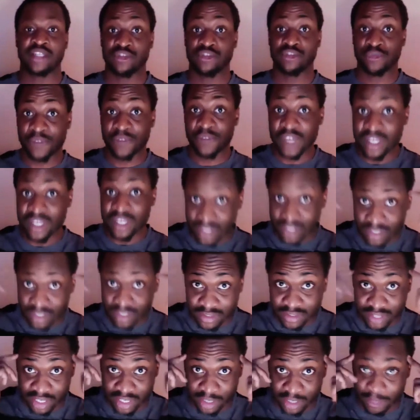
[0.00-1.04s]
You feed
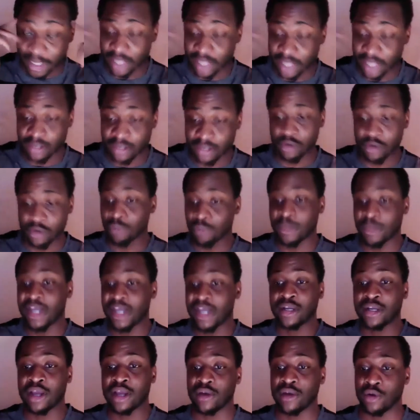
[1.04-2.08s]
this thing, man. Your bank
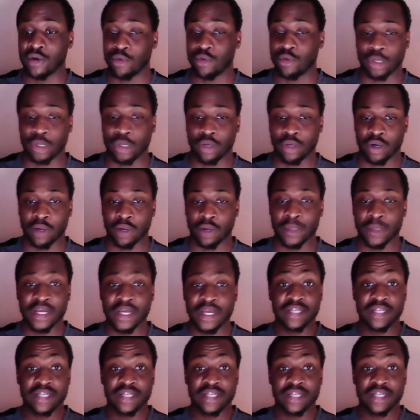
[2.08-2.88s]
account going to blow up.